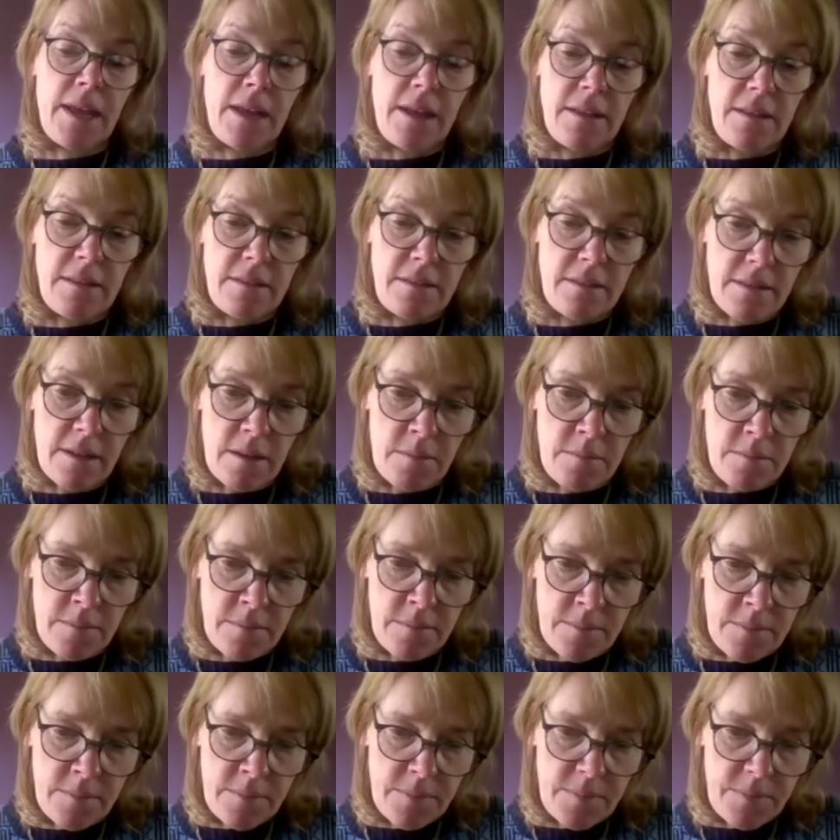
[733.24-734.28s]

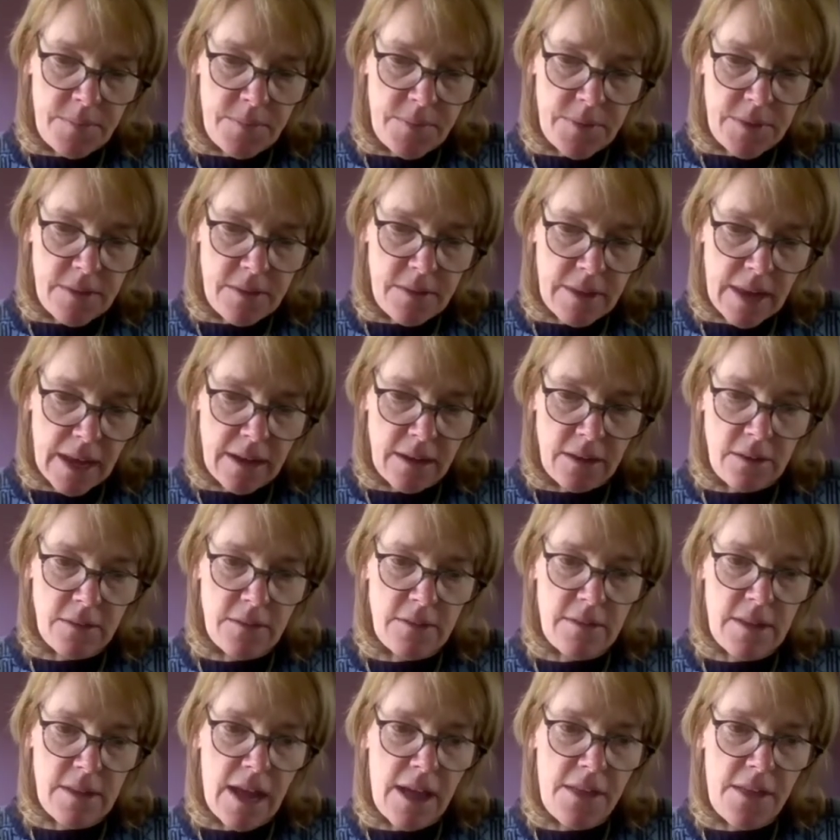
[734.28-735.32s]
some
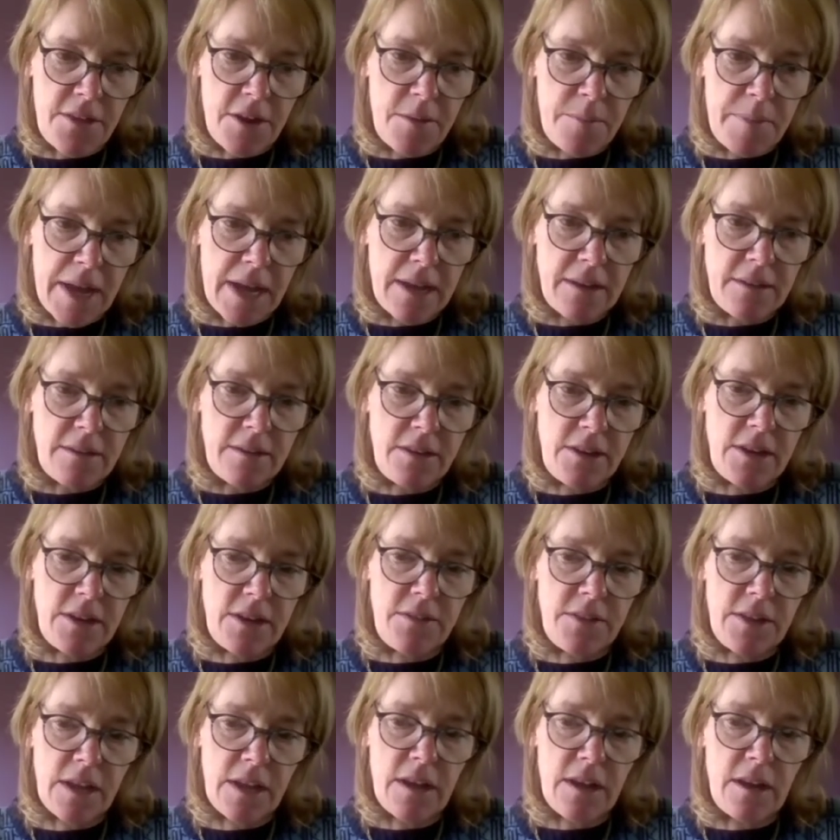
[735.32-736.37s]
signals that other bacteria
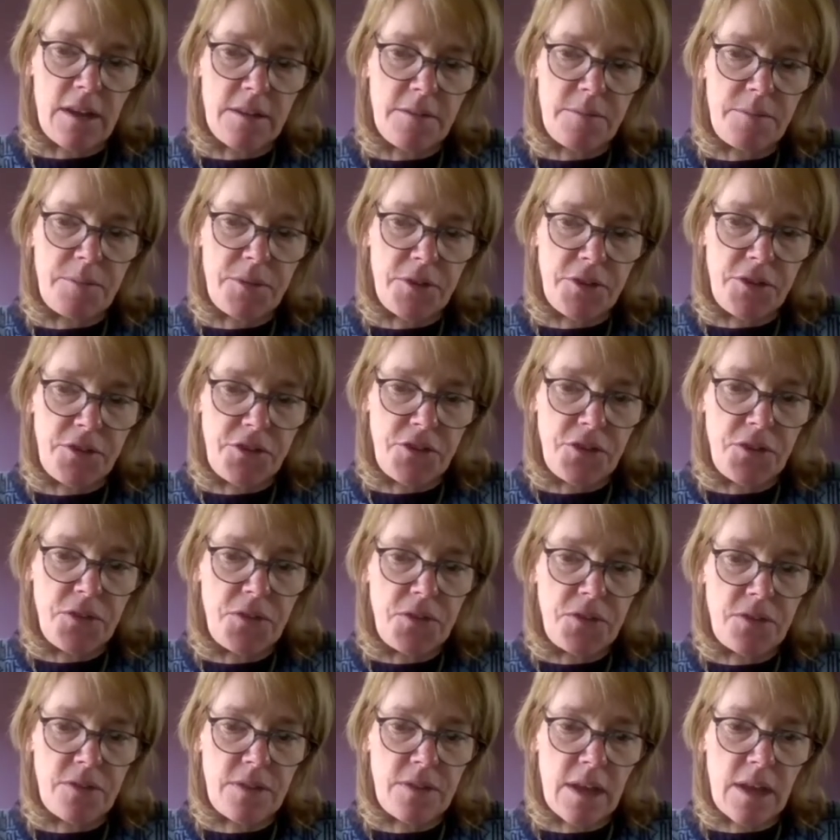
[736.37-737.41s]
in the gut
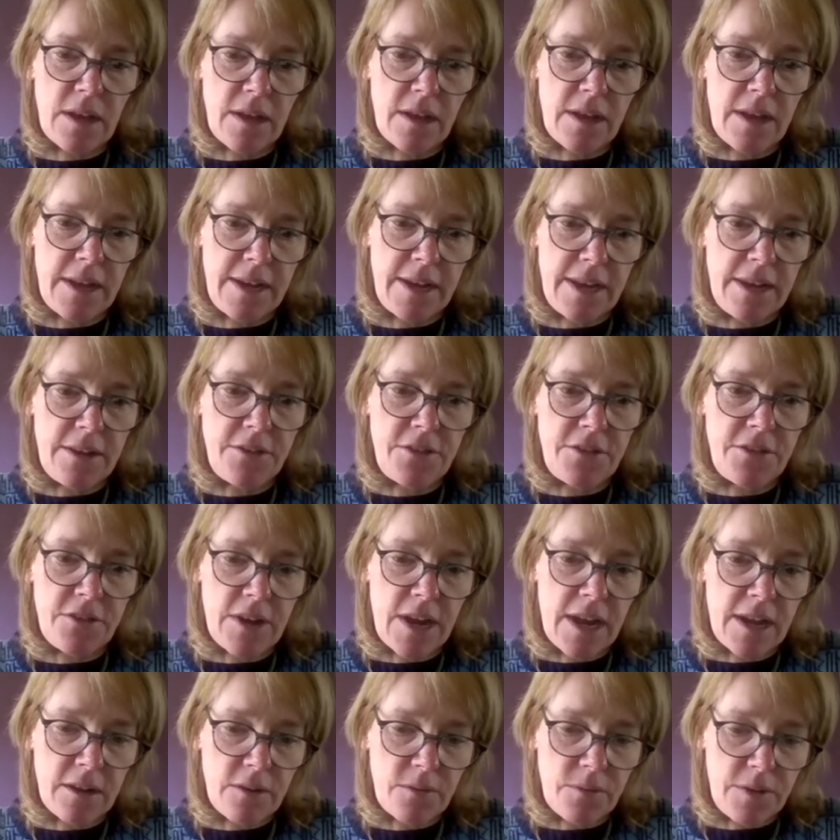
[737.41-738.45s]
produce can
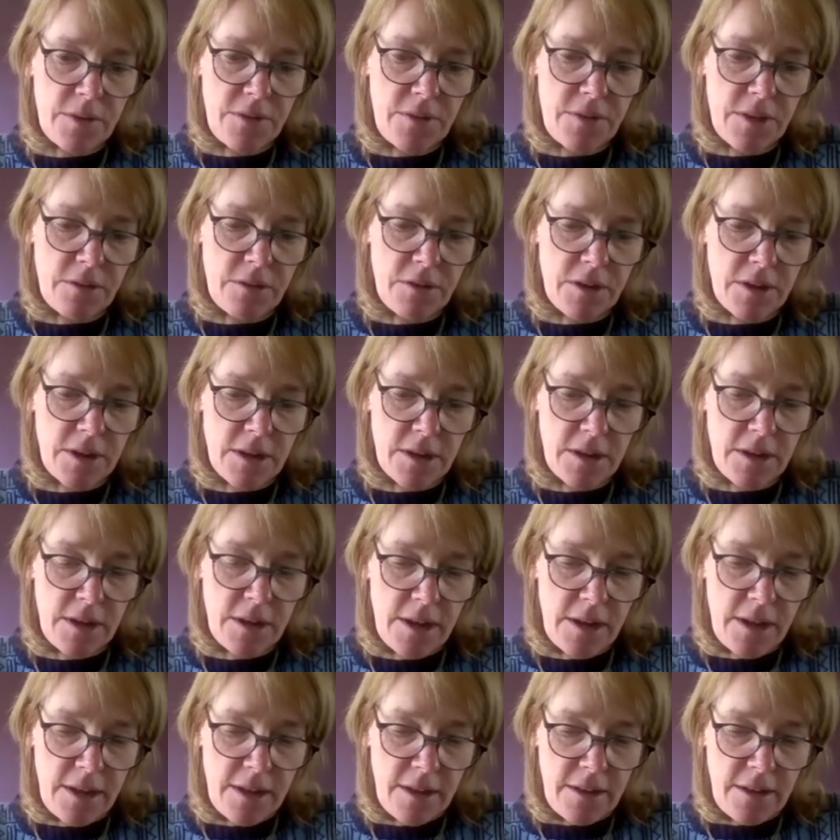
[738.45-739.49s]
interact with our
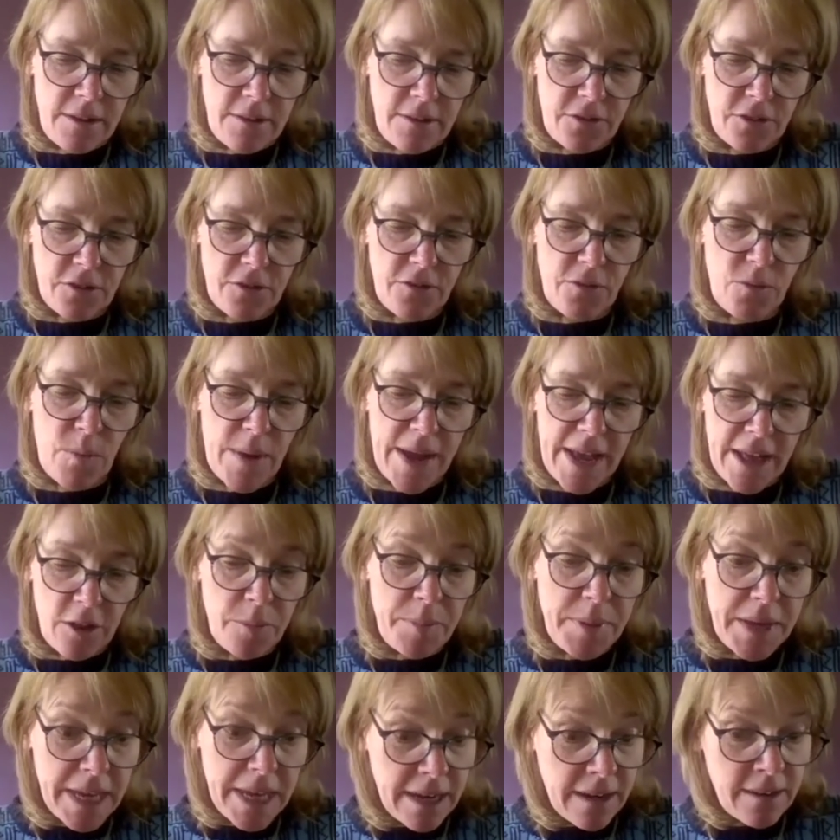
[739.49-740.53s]
sort of
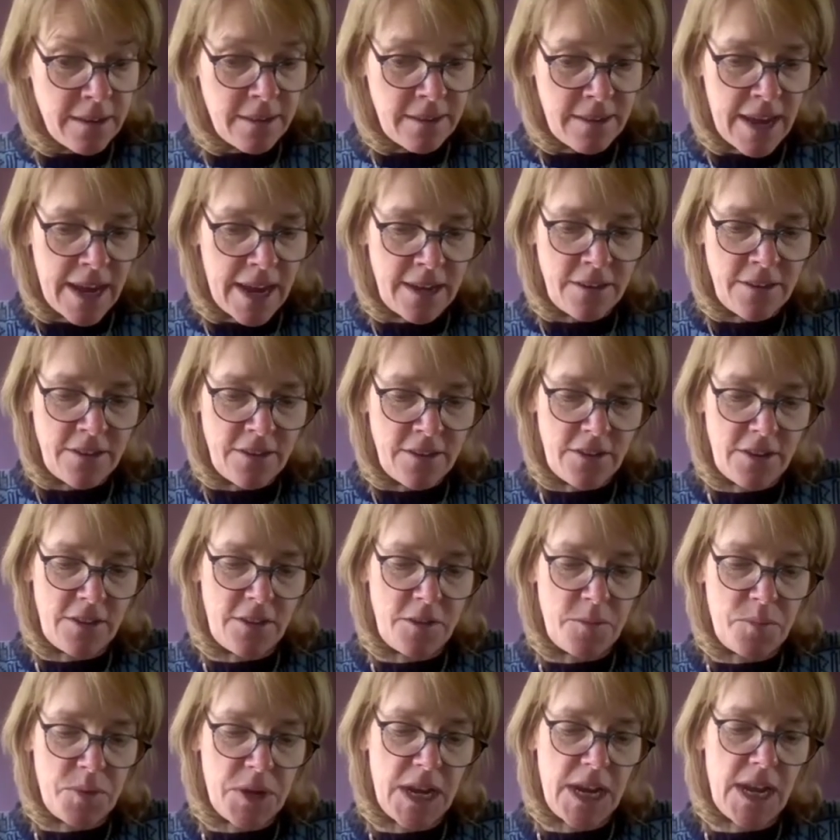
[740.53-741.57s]
well-being center in
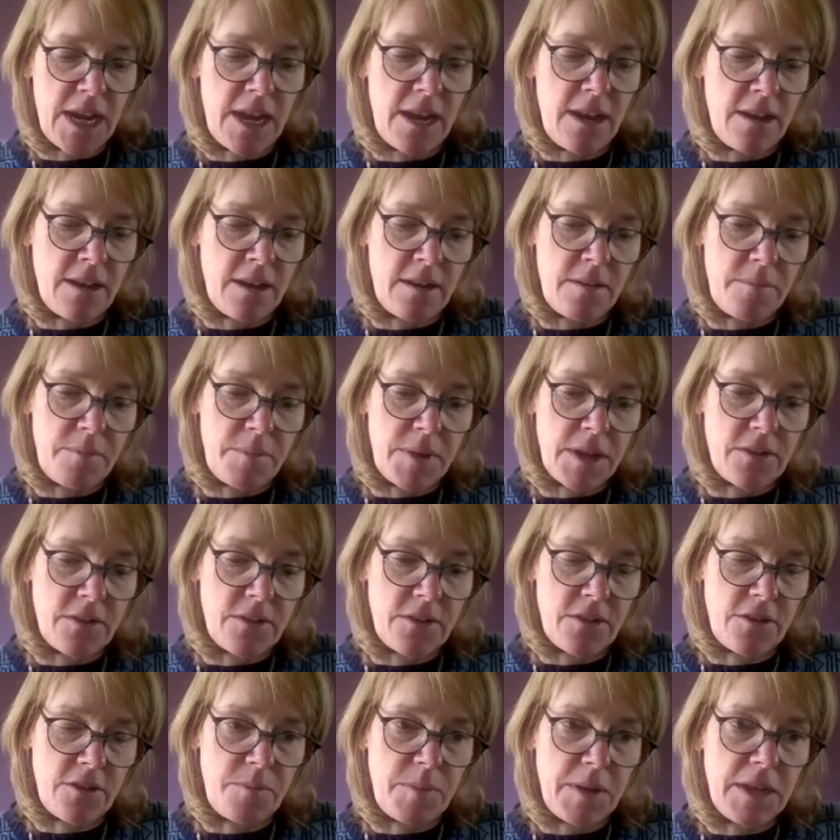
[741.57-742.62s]
the brain because
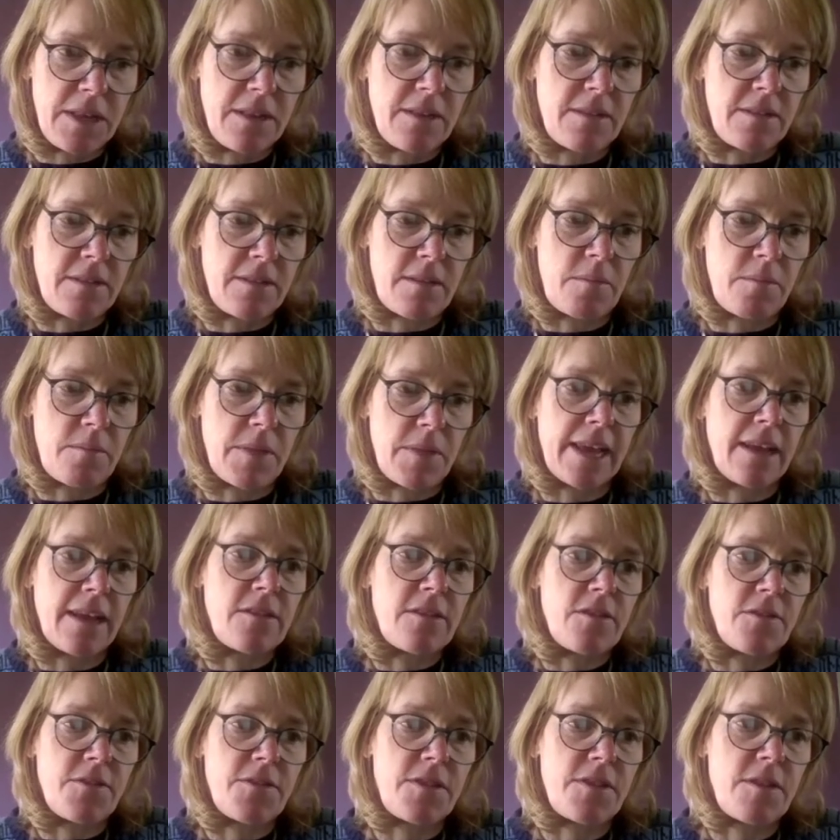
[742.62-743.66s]
there's been some
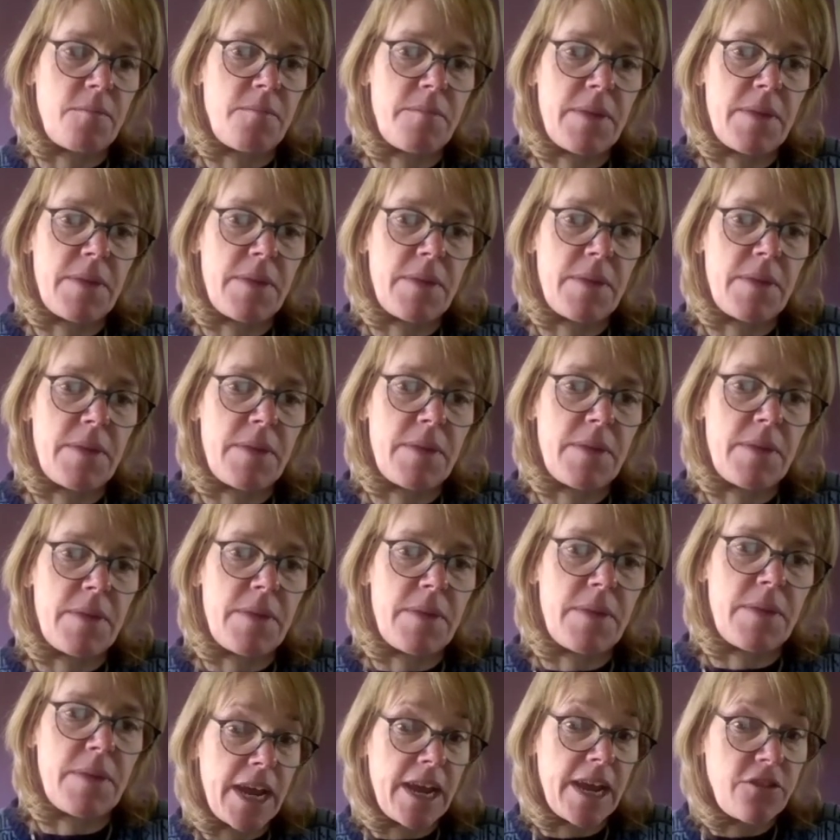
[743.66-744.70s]
links of some
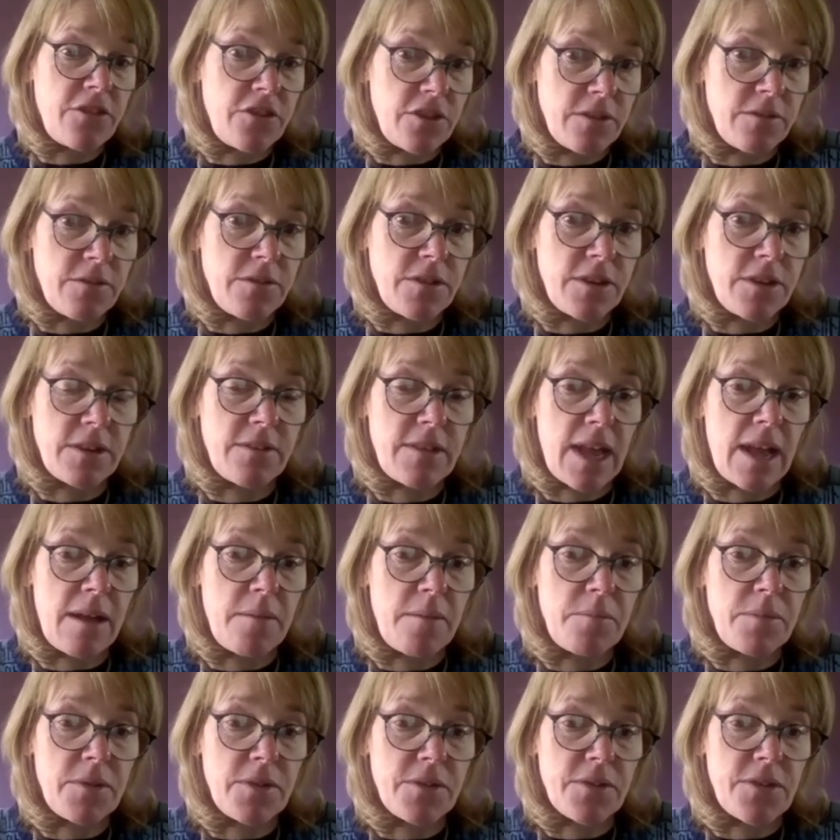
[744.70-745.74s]
bacteria and depression for
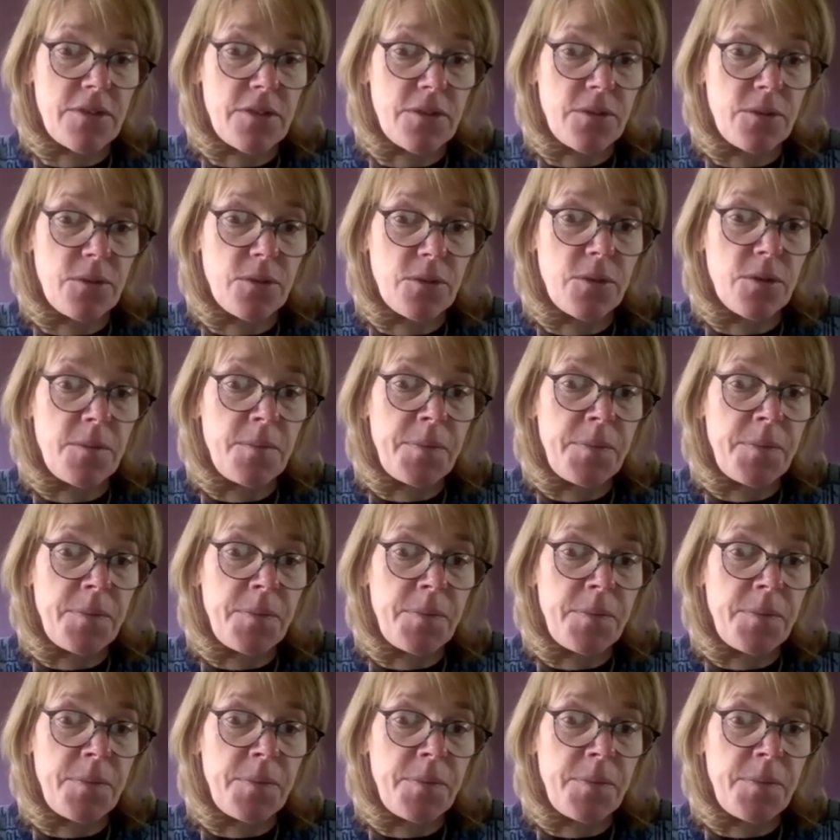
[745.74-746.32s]
example so